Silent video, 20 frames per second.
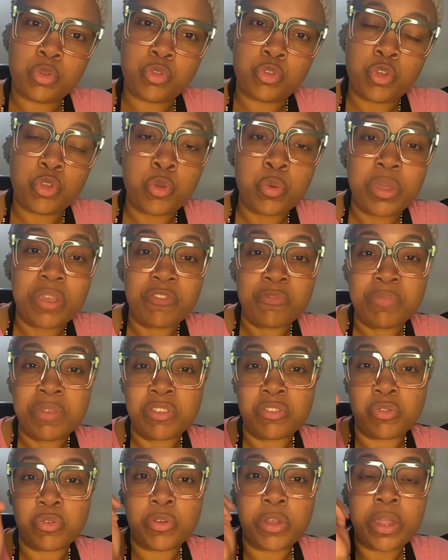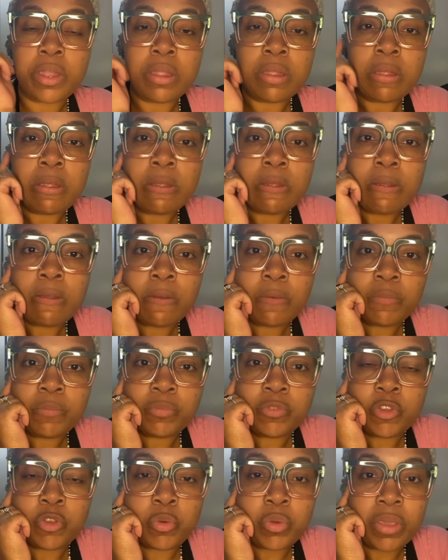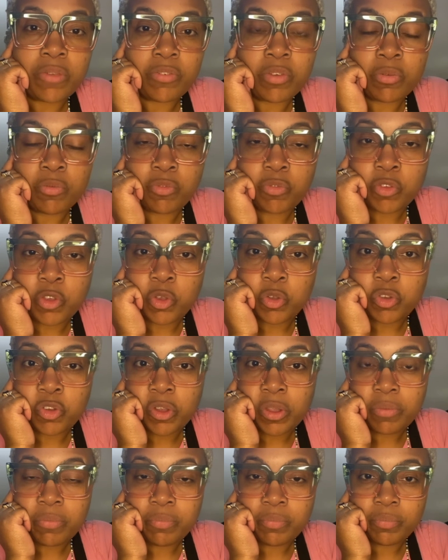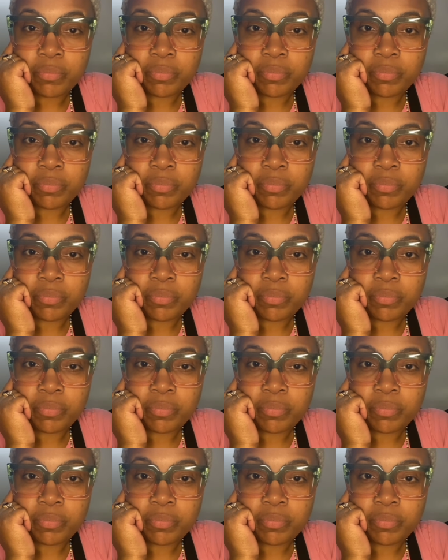Do you give misery? Do you give confusion?